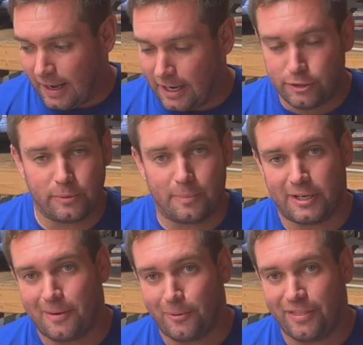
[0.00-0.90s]
I do want to
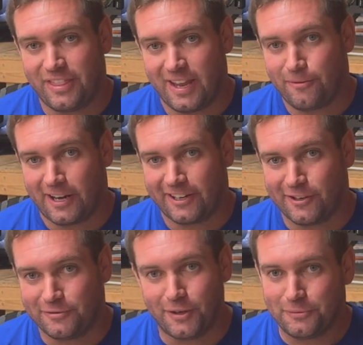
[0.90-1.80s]
bring up one thing. When I go to
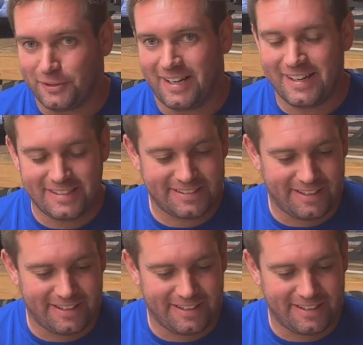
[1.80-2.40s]
fun flies,